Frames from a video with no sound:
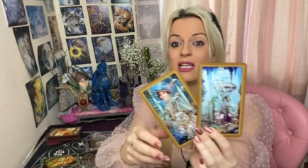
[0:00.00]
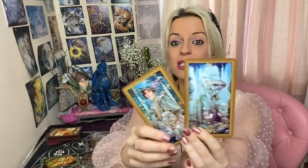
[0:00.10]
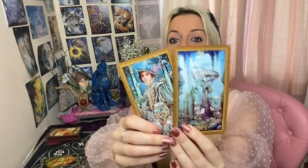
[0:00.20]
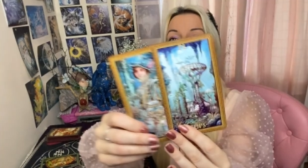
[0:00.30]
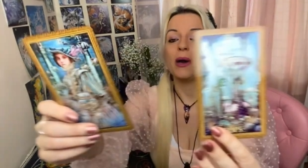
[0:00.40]

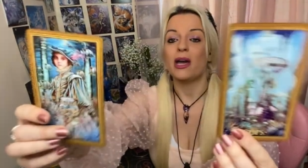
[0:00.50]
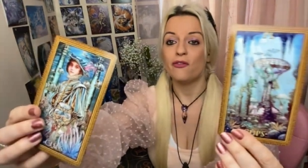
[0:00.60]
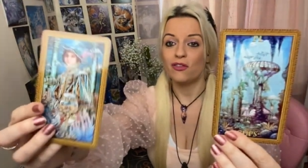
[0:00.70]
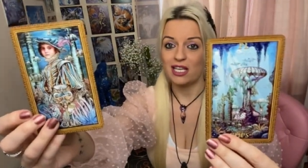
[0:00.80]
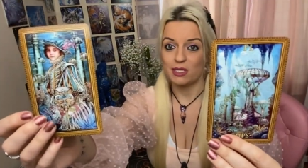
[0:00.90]
So
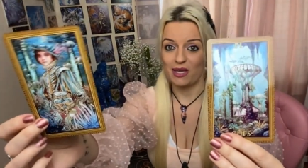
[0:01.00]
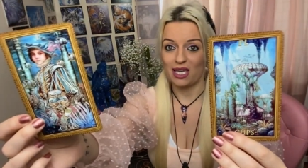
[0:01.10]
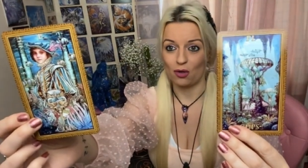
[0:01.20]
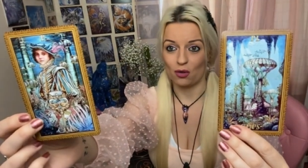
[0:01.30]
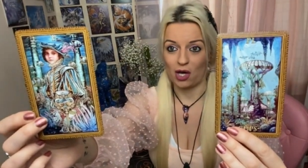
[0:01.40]
both of these
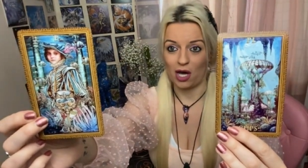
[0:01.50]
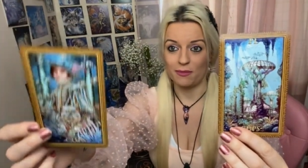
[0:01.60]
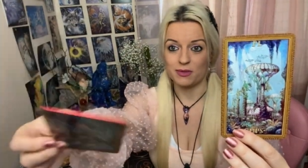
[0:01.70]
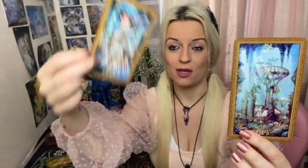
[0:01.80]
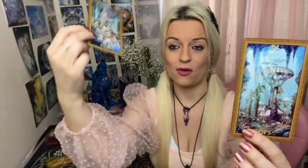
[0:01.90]
being your
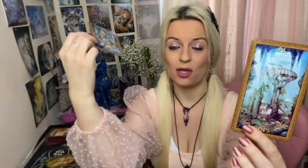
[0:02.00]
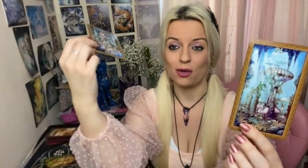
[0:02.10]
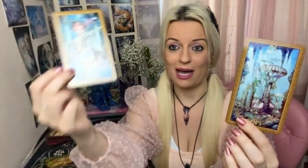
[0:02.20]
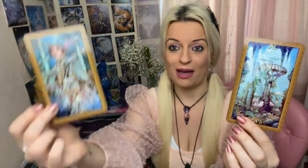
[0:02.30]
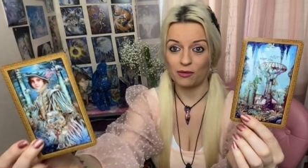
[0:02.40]
cups,
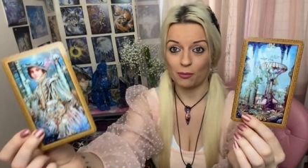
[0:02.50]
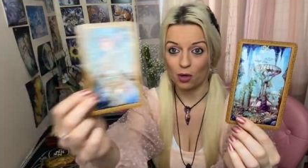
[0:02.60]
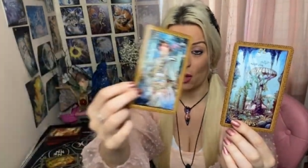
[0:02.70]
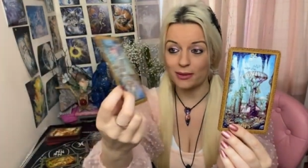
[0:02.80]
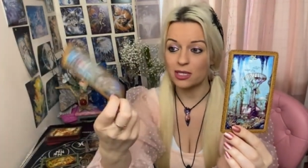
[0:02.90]
you have them
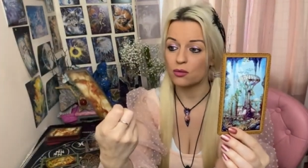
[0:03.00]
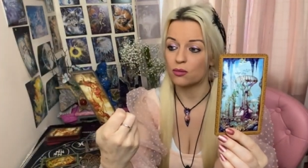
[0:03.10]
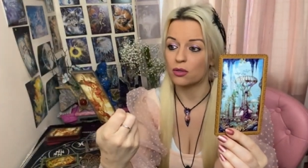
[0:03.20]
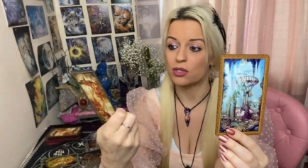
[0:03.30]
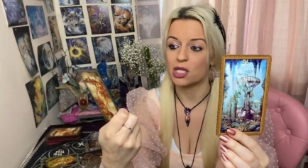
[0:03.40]
coming
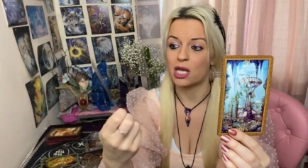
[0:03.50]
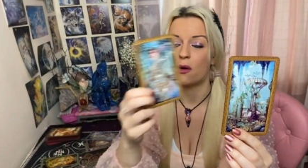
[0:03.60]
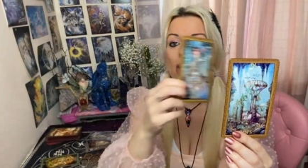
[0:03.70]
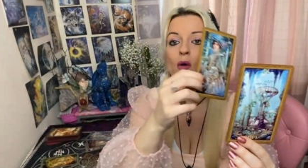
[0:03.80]
towards you